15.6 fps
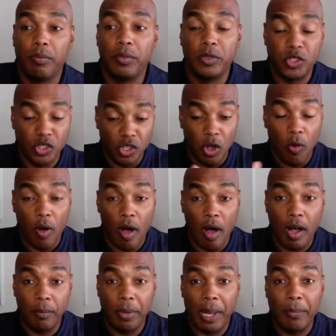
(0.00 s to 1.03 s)
show
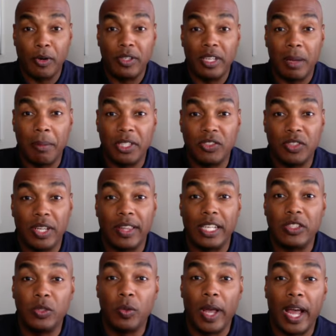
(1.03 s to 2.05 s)
on paper, demonstrate
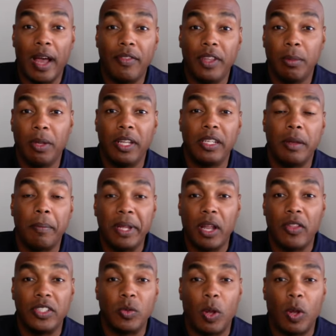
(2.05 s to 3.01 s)
that you have the ability to meet all these